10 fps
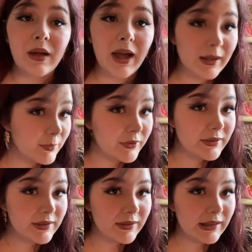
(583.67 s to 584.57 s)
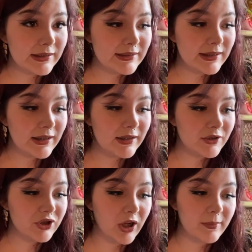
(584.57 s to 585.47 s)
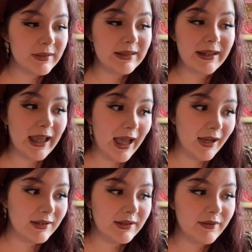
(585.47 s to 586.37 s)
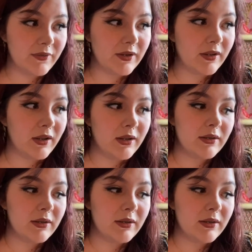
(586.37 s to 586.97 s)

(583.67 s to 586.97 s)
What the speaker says: I personally like to see that a shop is like active and,